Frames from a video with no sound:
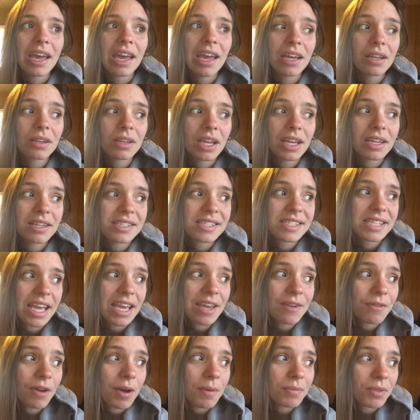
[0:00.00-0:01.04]
and
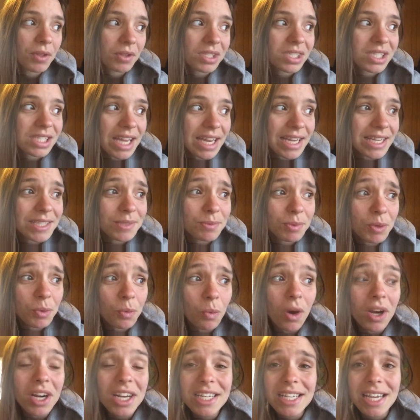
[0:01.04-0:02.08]
save up those days we
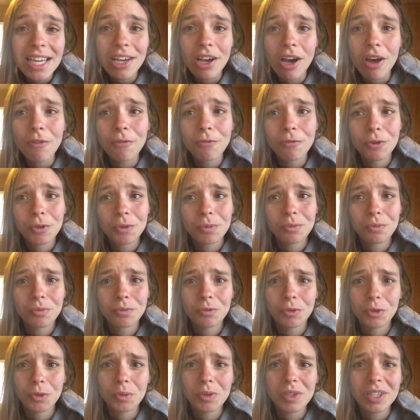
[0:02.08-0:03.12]
want to take off for
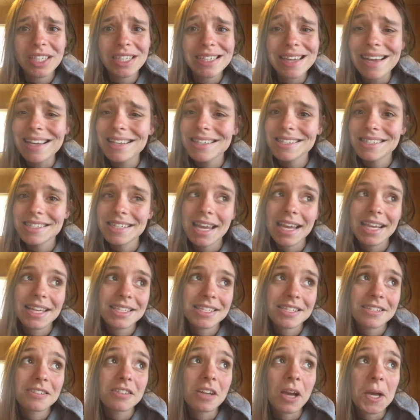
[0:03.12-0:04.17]
really nice
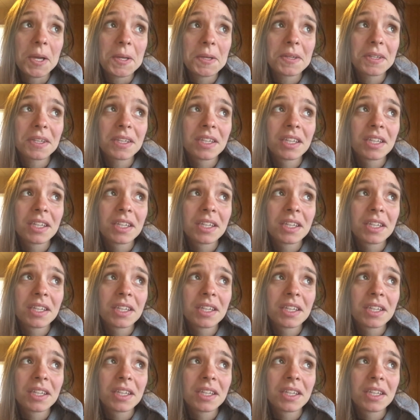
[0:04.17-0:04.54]
days, and not